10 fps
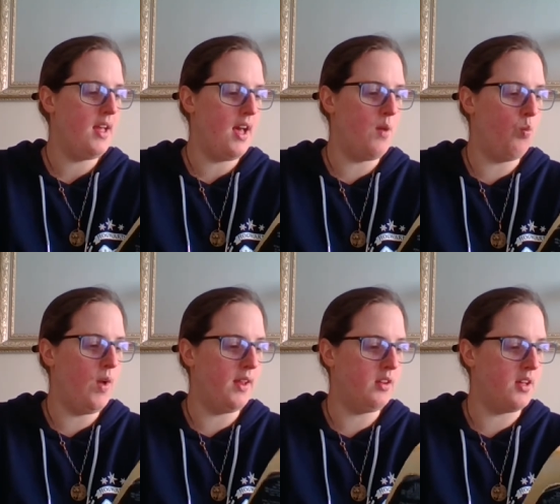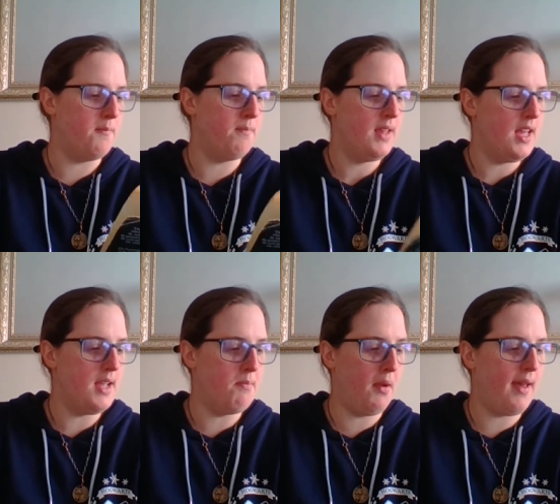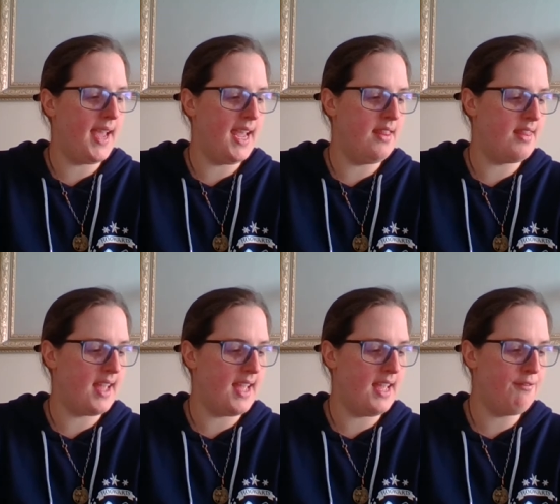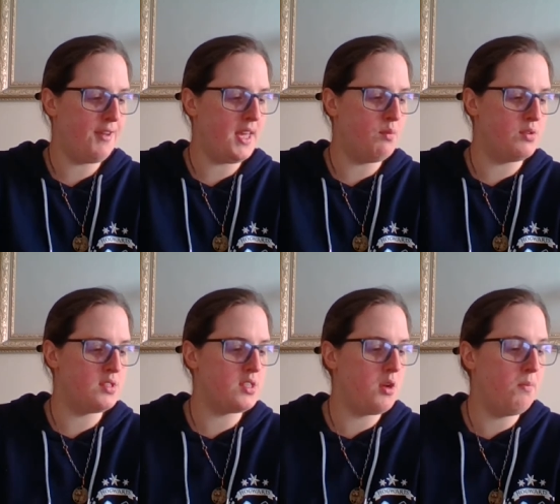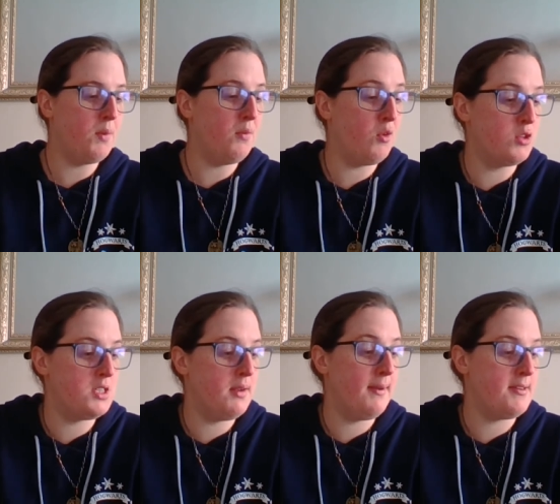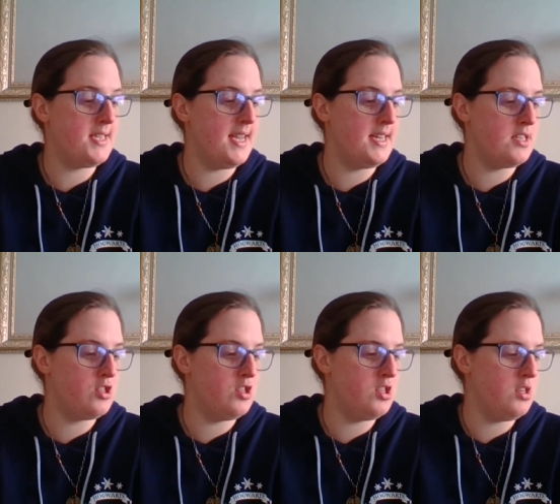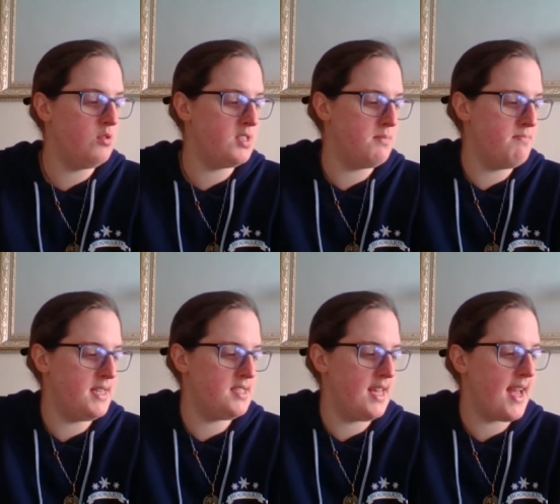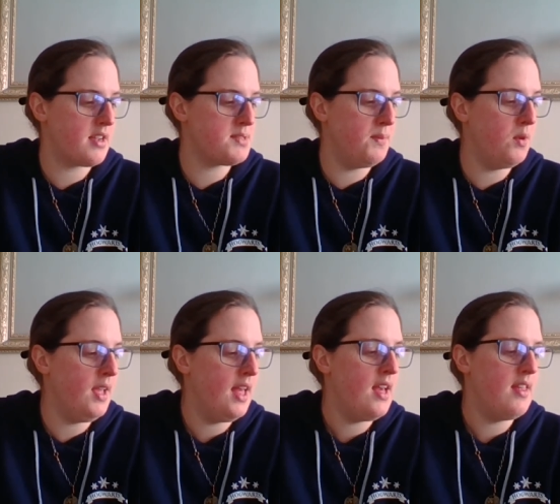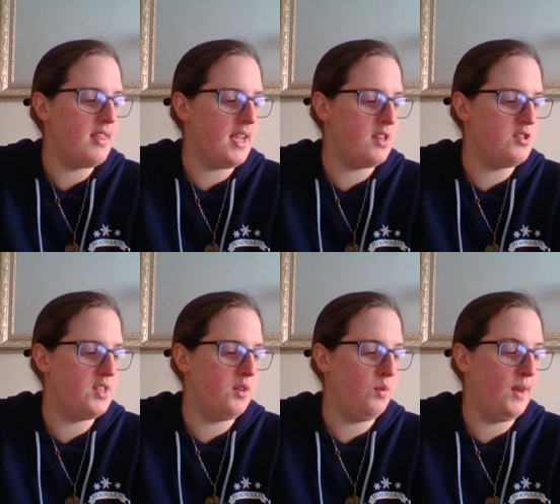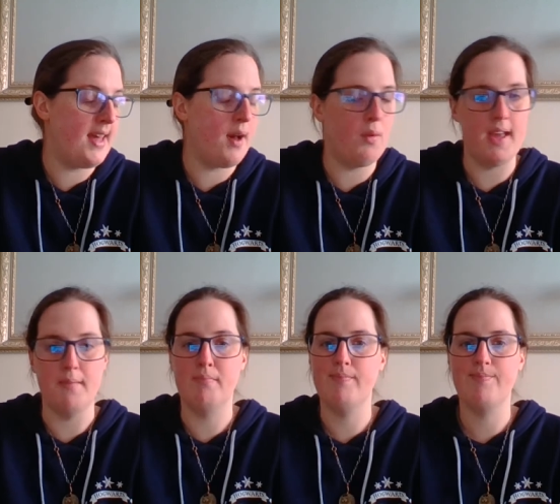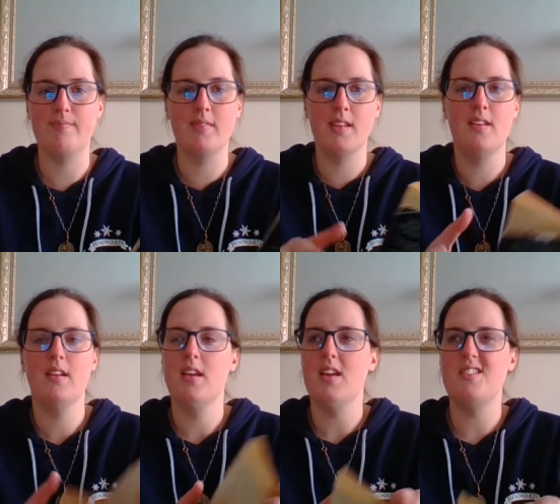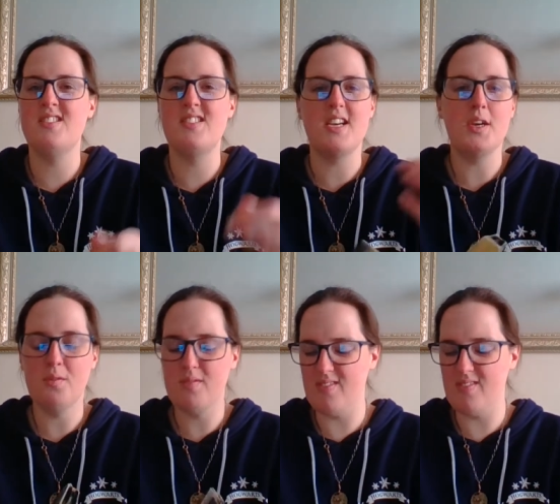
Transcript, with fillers: and welcome, implying that if he was so poor spirited as to choose to miss the exploit, they could do without him. So,